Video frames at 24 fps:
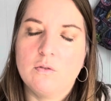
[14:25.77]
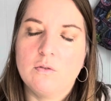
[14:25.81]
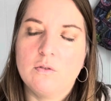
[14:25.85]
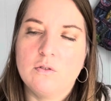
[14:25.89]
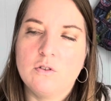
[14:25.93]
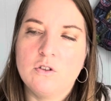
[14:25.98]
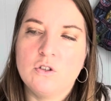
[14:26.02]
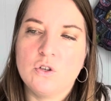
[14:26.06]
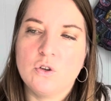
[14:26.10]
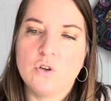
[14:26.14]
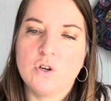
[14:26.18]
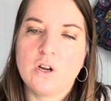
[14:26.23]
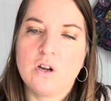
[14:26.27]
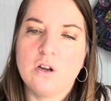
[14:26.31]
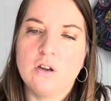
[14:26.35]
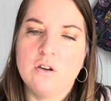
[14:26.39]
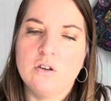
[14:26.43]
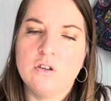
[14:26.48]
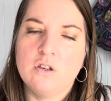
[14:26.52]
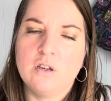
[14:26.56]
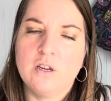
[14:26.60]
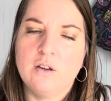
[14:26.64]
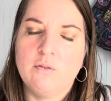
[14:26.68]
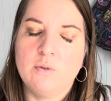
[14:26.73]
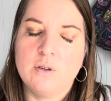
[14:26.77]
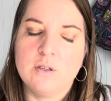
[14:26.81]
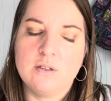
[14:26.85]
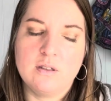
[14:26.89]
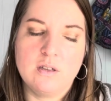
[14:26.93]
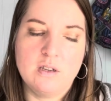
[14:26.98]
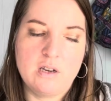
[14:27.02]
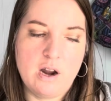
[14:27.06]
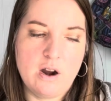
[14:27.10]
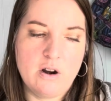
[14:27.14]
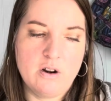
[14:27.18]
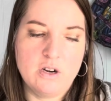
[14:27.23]
the
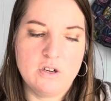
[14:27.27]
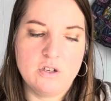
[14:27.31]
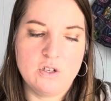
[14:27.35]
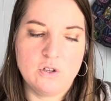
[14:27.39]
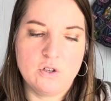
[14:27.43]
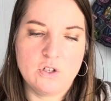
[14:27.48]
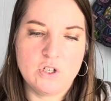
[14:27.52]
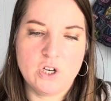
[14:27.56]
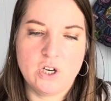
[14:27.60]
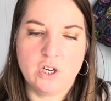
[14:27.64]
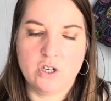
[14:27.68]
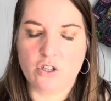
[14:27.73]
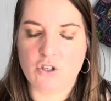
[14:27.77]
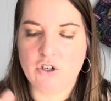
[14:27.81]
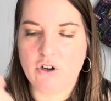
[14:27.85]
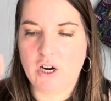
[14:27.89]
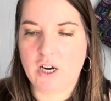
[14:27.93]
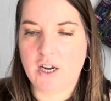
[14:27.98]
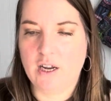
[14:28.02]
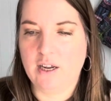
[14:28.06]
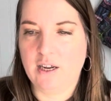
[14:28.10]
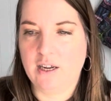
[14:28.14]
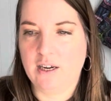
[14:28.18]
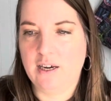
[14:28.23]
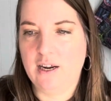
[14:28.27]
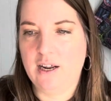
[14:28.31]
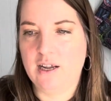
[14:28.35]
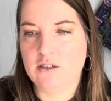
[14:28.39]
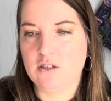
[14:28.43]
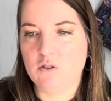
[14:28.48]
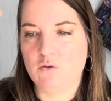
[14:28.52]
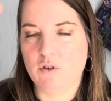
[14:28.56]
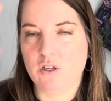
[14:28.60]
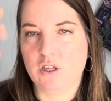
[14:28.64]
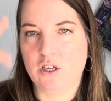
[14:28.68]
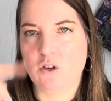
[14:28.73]
yarn is Zircon Trekking, and it has
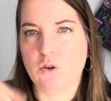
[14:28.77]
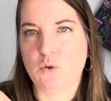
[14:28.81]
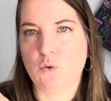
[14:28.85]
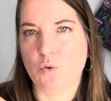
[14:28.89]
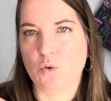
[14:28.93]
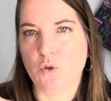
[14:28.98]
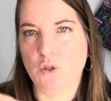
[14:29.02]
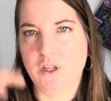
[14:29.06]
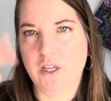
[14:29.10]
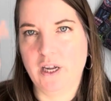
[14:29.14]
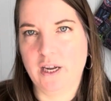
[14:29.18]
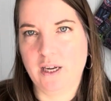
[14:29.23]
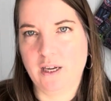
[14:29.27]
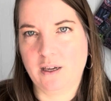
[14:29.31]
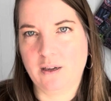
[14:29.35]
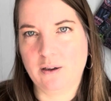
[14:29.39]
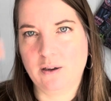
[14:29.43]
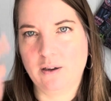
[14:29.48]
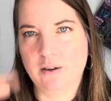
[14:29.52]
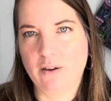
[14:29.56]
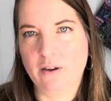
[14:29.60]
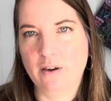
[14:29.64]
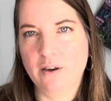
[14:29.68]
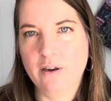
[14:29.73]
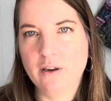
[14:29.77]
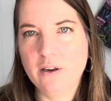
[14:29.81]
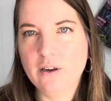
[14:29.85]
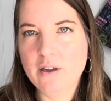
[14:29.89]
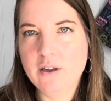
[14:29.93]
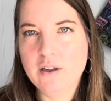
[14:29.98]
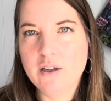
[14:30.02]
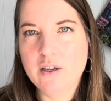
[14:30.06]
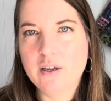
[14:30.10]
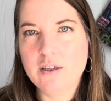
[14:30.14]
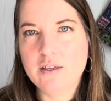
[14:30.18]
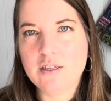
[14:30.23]
really cool, like,
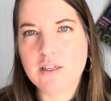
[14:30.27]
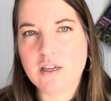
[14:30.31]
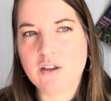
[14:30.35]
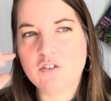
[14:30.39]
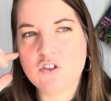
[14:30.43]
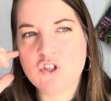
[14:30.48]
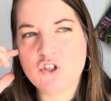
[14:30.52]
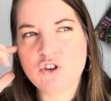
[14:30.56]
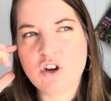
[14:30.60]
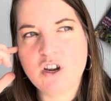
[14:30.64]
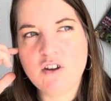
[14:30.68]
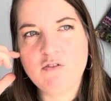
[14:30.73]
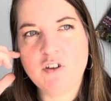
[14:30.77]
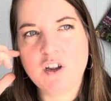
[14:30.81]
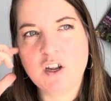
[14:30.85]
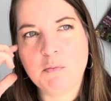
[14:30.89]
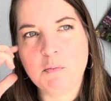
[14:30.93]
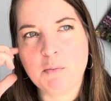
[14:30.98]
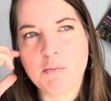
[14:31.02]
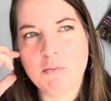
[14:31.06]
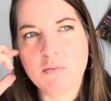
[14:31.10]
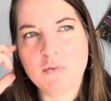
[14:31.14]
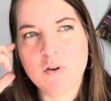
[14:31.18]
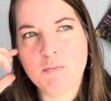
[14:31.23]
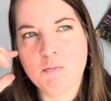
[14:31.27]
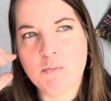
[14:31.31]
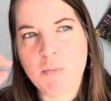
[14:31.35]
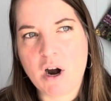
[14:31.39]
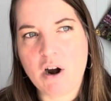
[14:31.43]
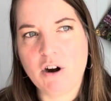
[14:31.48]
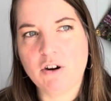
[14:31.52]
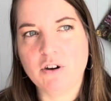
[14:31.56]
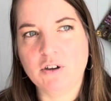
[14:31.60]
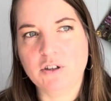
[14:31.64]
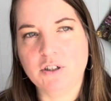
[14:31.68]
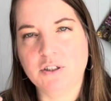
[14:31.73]
self-strifing
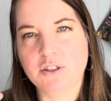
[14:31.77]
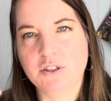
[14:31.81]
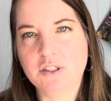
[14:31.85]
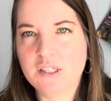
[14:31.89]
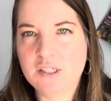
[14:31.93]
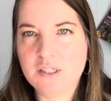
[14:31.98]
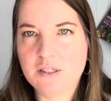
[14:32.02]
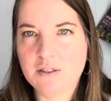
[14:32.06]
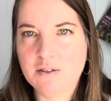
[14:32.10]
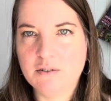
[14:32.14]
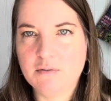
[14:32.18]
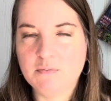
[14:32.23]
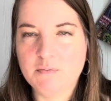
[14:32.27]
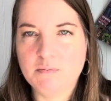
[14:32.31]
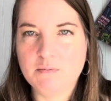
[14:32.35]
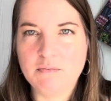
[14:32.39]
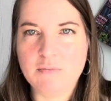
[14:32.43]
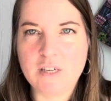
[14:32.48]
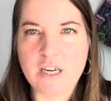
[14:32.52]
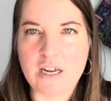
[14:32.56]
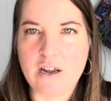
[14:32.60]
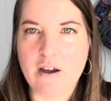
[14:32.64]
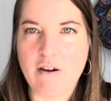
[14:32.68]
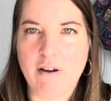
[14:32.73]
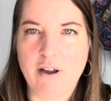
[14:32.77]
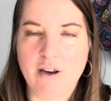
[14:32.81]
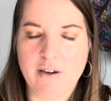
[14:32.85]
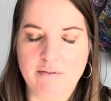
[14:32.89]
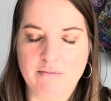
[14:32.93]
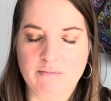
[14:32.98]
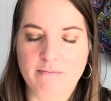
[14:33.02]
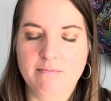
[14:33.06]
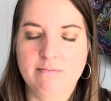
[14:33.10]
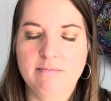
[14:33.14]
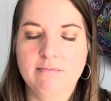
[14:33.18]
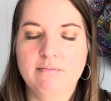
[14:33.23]
marled neon
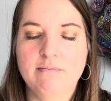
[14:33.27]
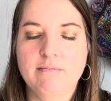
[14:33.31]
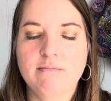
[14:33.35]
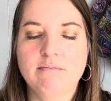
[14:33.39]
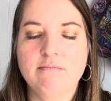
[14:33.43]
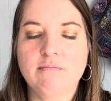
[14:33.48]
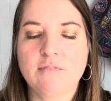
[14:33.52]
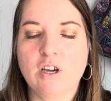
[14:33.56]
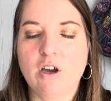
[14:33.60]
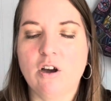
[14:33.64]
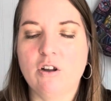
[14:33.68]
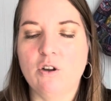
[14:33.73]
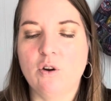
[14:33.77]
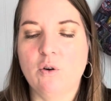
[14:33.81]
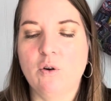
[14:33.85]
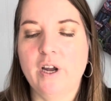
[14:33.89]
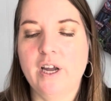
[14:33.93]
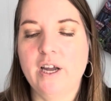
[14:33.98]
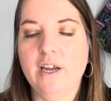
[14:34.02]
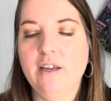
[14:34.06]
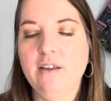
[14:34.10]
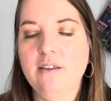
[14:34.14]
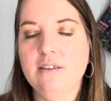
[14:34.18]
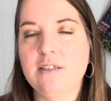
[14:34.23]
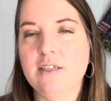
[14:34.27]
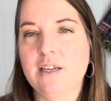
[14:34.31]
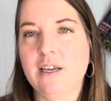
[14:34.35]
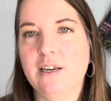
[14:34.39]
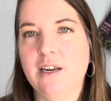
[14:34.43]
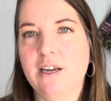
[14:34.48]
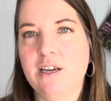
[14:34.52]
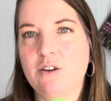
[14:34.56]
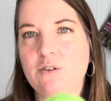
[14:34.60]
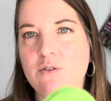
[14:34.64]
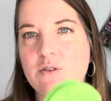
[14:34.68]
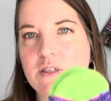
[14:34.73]
colorways, and I
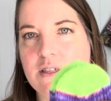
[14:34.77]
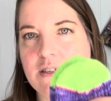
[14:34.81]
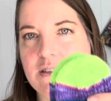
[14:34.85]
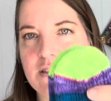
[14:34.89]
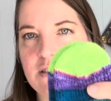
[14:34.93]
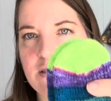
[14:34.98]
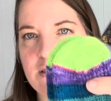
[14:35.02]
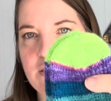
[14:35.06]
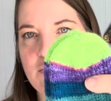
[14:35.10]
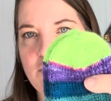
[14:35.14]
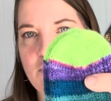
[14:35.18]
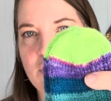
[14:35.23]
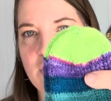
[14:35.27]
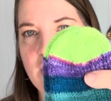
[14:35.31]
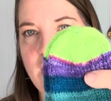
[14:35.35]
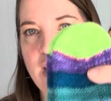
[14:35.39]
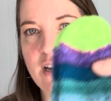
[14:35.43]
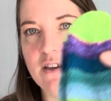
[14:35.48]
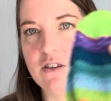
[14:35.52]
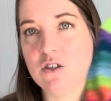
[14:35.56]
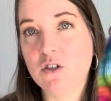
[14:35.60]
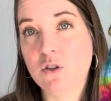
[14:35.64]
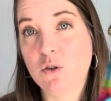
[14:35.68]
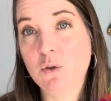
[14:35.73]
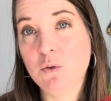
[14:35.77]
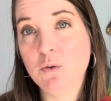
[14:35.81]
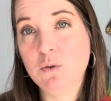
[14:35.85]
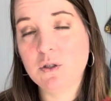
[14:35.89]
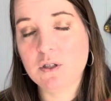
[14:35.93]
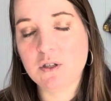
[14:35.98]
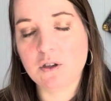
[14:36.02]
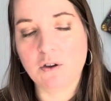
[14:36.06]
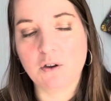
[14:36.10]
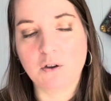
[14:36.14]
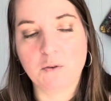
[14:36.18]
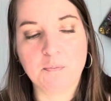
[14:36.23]
use this for that too.
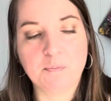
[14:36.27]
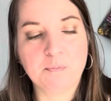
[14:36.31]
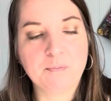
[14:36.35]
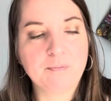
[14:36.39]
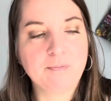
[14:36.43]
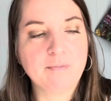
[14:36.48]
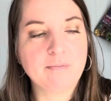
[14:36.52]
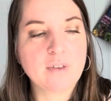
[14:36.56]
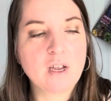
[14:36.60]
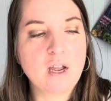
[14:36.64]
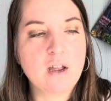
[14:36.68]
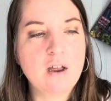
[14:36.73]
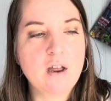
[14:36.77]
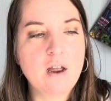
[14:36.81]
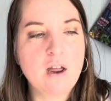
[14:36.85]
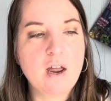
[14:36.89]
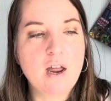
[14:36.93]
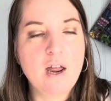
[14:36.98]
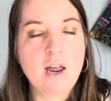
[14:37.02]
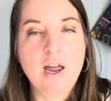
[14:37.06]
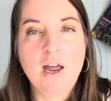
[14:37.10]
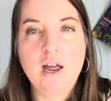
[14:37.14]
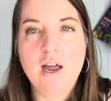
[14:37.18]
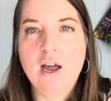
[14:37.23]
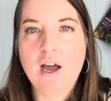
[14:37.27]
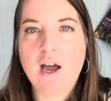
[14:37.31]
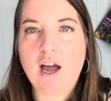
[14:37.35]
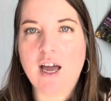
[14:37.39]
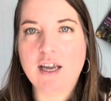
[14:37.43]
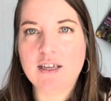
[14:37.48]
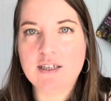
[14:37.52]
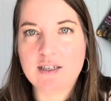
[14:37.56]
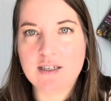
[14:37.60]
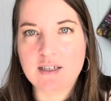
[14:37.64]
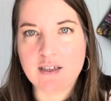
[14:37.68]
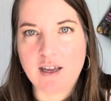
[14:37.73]
So I
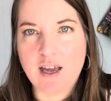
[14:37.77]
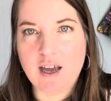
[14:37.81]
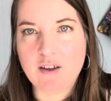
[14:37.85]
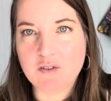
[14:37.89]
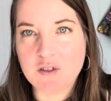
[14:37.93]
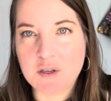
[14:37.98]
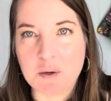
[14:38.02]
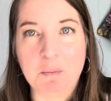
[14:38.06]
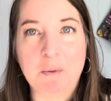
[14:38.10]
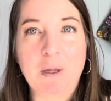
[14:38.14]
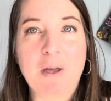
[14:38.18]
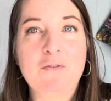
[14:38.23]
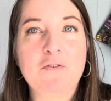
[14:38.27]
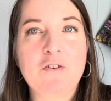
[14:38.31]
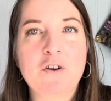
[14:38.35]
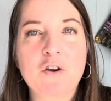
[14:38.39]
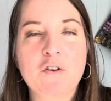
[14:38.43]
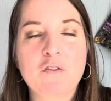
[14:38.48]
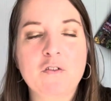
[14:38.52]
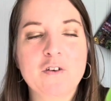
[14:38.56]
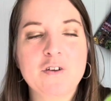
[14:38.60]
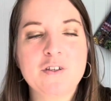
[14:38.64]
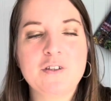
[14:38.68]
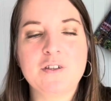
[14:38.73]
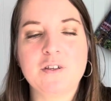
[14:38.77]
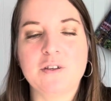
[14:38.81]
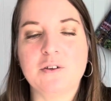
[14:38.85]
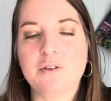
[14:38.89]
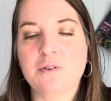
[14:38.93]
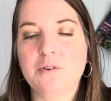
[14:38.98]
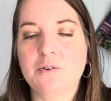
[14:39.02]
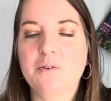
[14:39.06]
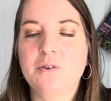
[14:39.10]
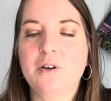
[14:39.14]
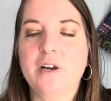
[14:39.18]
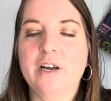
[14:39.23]
still have some left over,
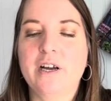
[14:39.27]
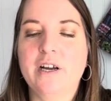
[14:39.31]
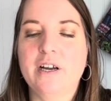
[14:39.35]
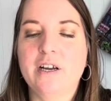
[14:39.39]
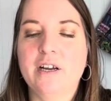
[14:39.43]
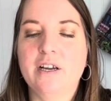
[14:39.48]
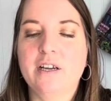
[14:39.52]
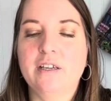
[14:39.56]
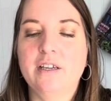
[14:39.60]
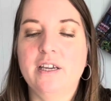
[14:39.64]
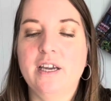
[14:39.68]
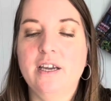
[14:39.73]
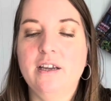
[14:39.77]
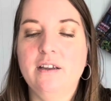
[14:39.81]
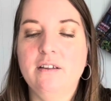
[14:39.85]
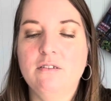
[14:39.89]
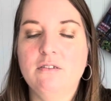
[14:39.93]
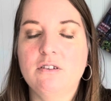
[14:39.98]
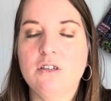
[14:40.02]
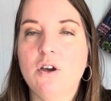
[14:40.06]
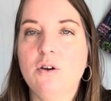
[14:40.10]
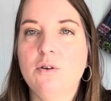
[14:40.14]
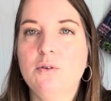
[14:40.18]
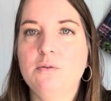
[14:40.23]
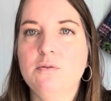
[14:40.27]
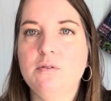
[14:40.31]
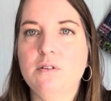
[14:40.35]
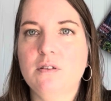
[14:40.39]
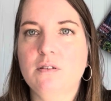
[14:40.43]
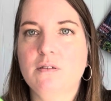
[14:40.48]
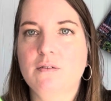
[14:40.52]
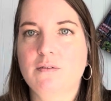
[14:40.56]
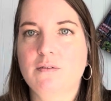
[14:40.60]
so yeah, toes.